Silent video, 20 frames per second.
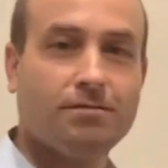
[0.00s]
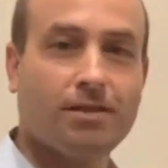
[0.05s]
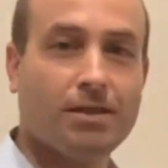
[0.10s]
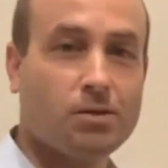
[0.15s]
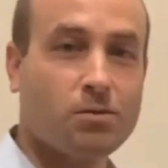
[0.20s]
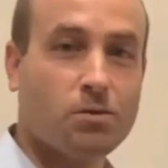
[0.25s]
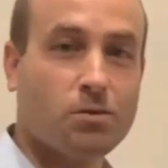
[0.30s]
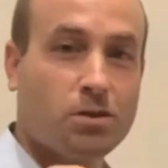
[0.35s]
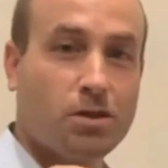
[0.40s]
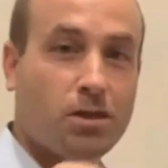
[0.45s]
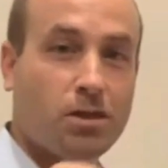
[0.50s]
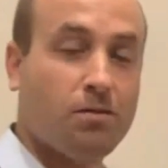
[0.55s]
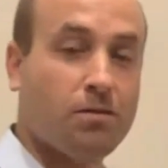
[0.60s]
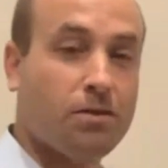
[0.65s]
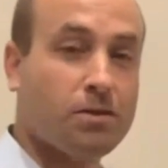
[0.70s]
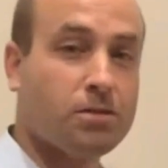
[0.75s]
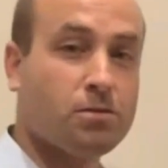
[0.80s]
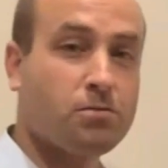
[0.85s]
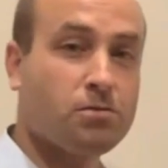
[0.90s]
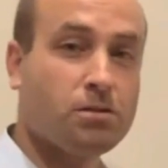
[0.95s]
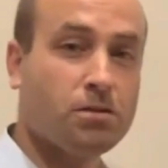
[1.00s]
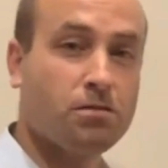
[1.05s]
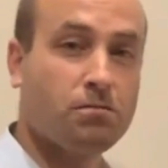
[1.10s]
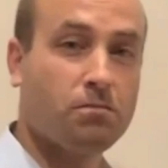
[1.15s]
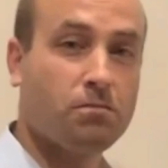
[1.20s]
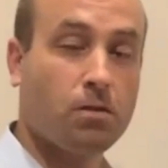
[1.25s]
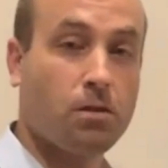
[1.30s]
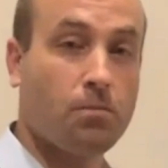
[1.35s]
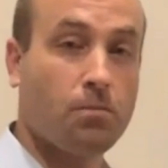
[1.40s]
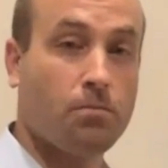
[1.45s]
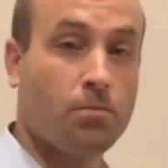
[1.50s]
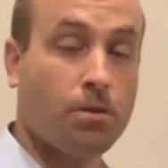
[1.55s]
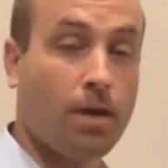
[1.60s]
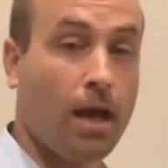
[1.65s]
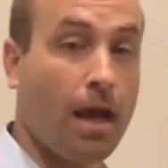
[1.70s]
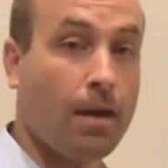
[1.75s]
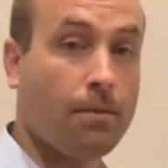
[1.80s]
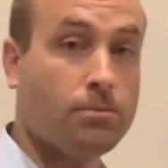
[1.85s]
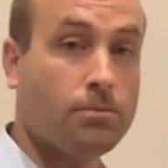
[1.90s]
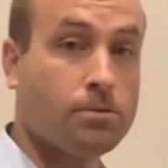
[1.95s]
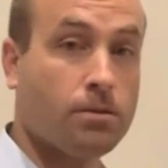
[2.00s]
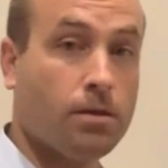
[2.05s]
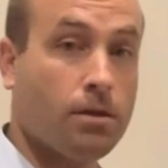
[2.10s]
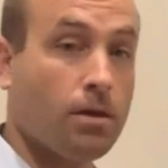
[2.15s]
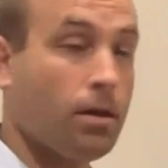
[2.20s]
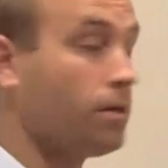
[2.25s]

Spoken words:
This one's gonna perhaps